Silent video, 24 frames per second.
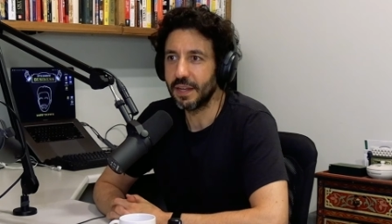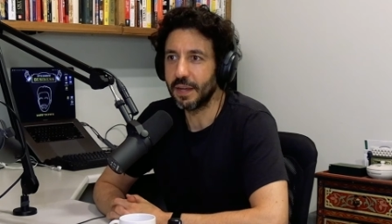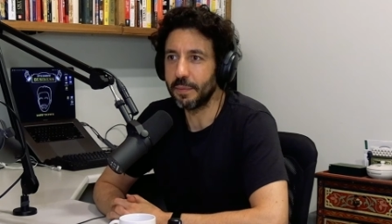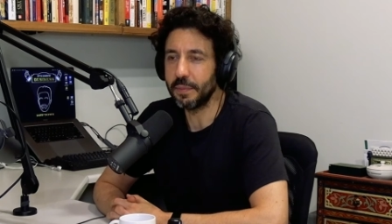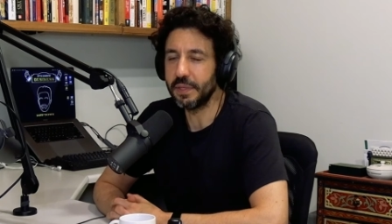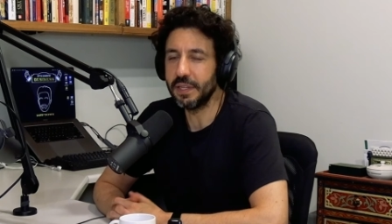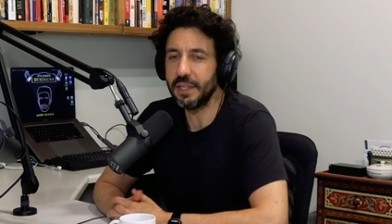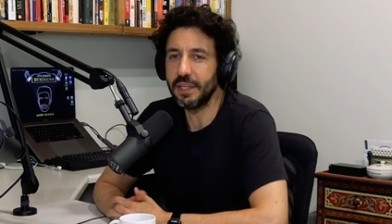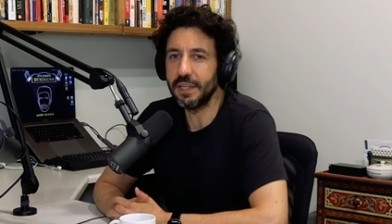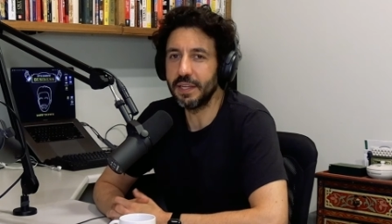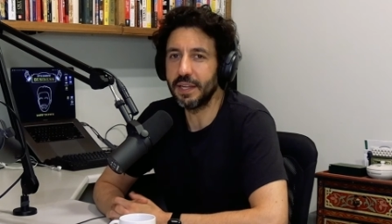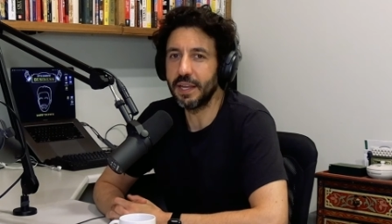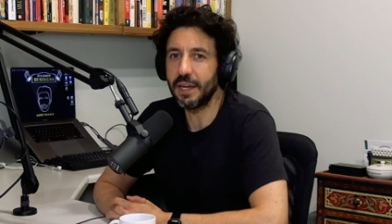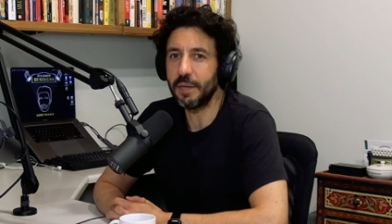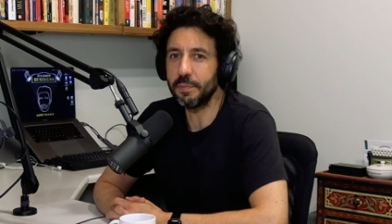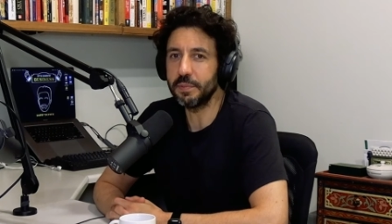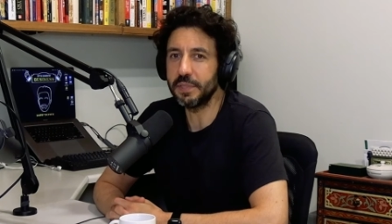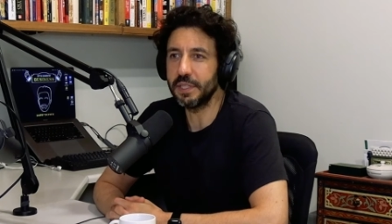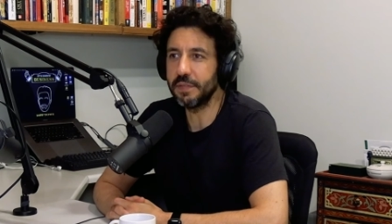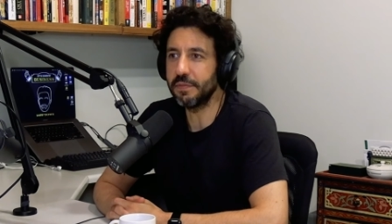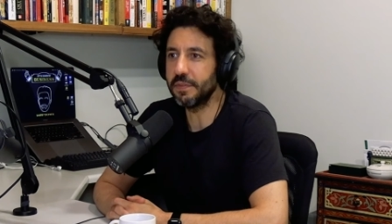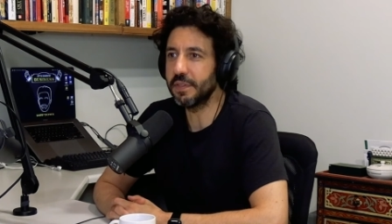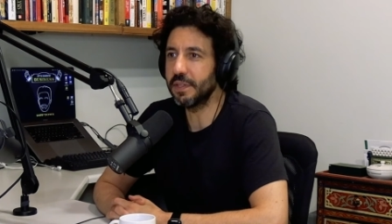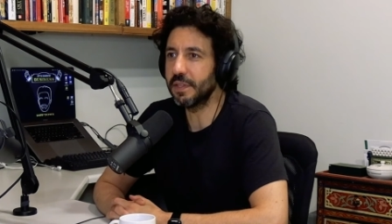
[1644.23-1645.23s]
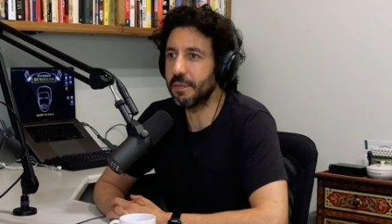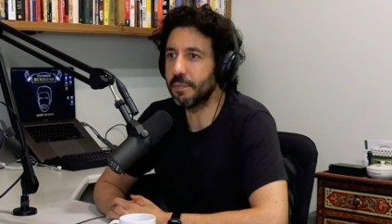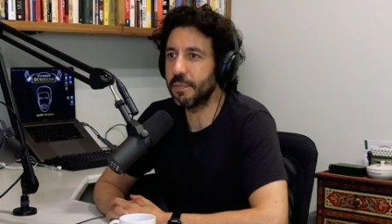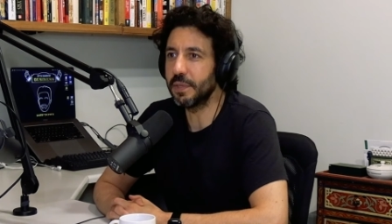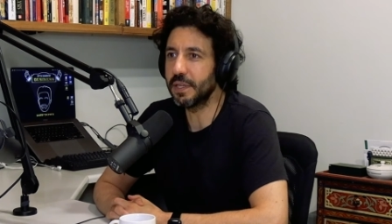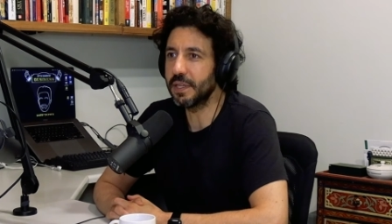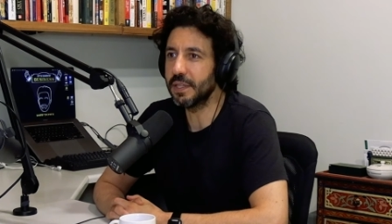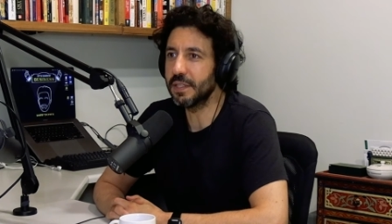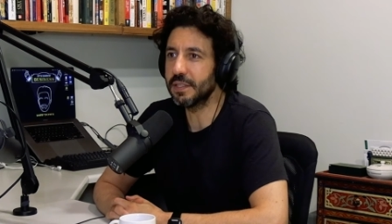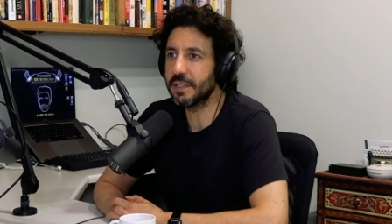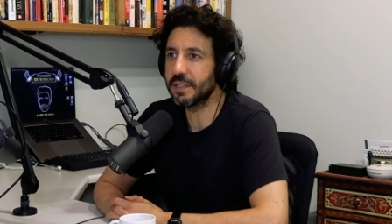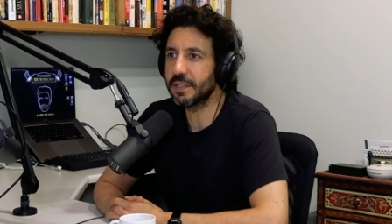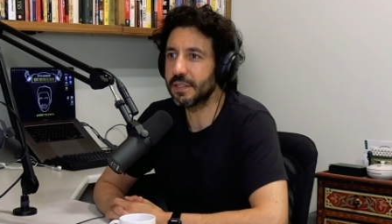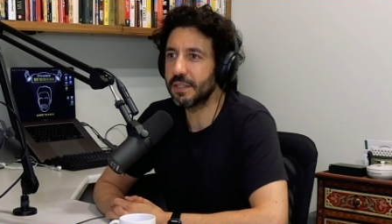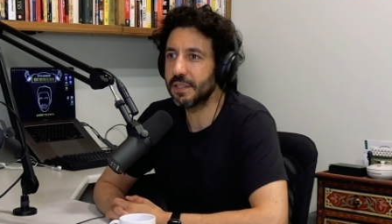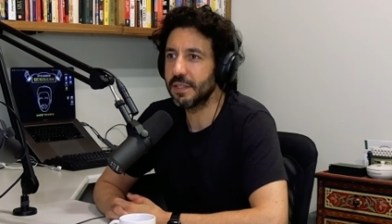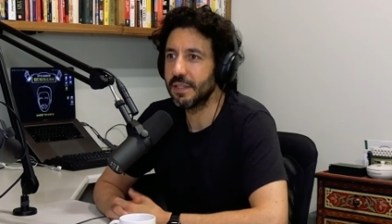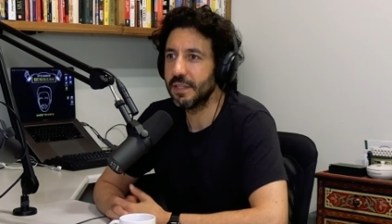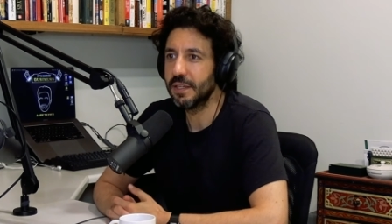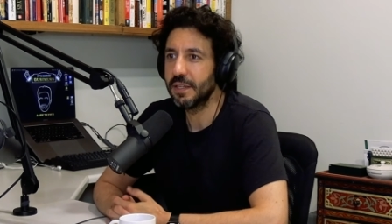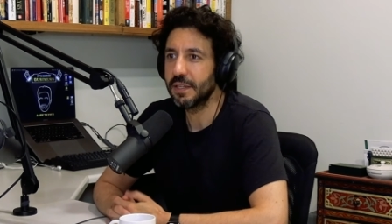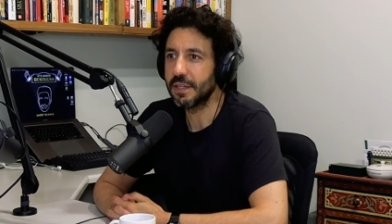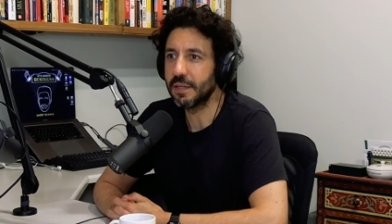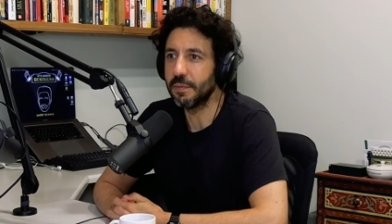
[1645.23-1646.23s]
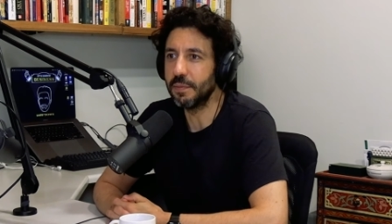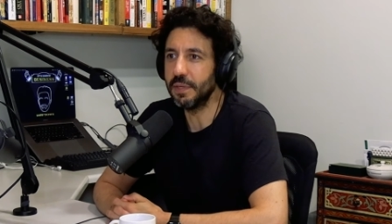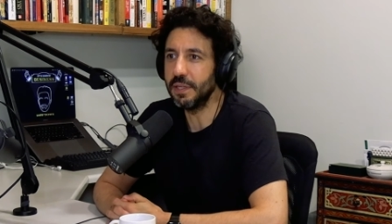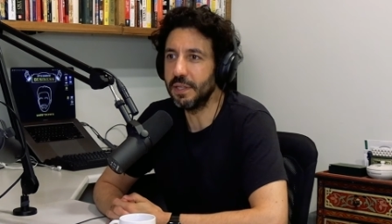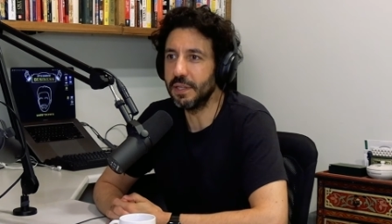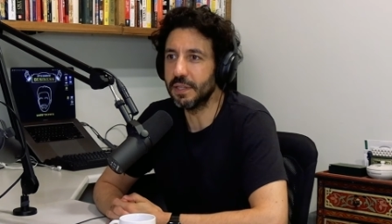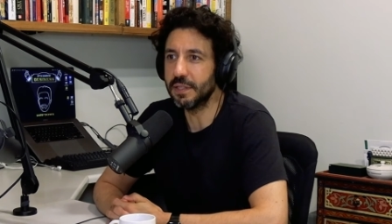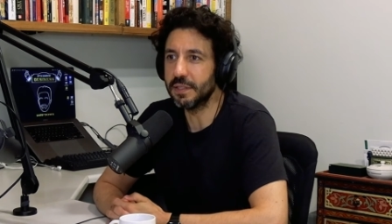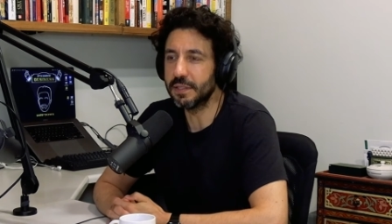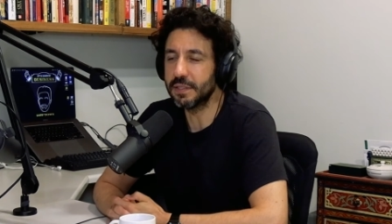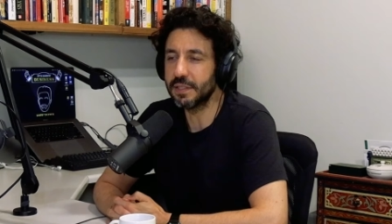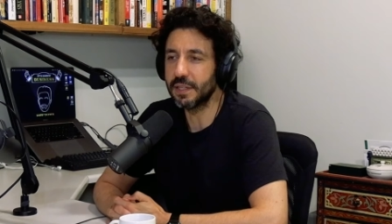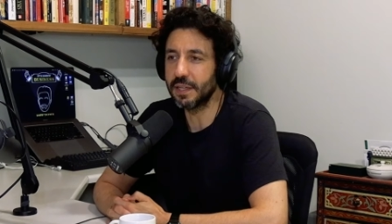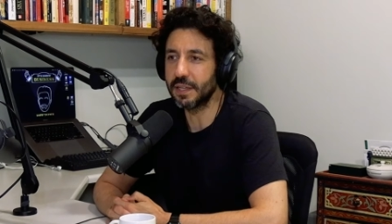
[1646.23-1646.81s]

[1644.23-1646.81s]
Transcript: I mean, yeah. it helped even the biggest comedians.